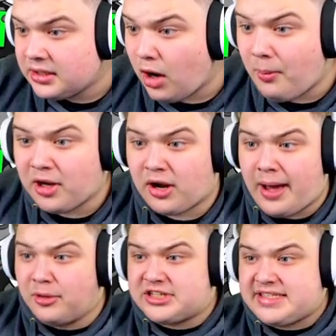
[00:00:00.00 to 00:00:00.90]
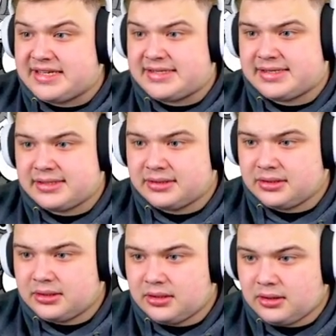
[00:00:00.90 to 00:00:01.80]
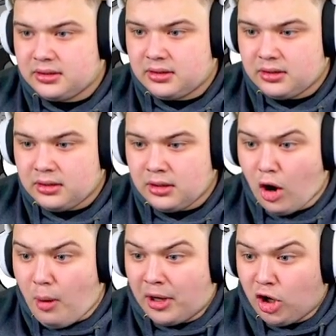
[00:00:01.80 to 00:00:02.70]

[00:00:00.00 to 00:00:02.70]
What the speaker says: Oh, my God. How much is this? Oh my god!